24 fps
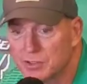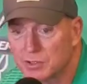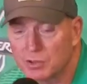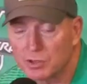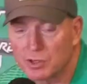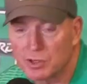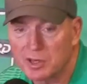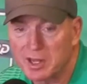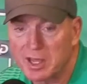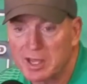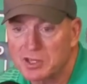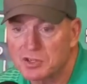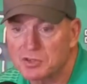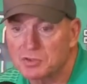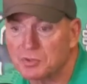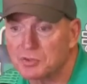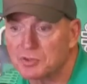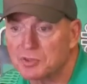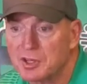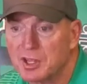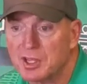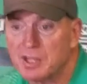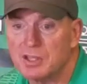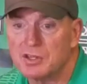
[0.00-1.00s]
on a national
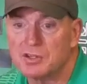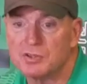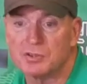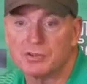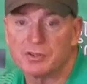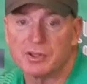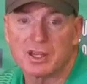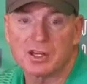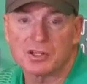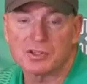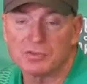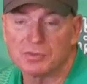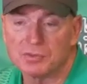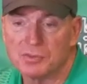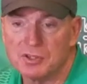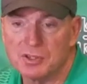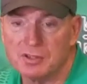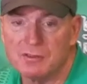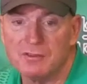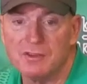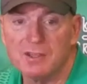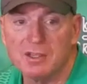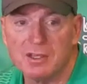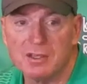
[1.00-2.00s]
stage on national
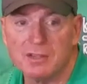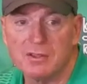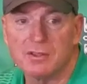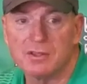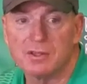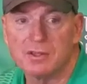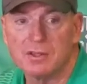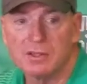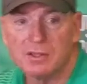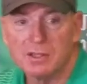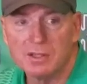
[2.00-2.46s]
TV, then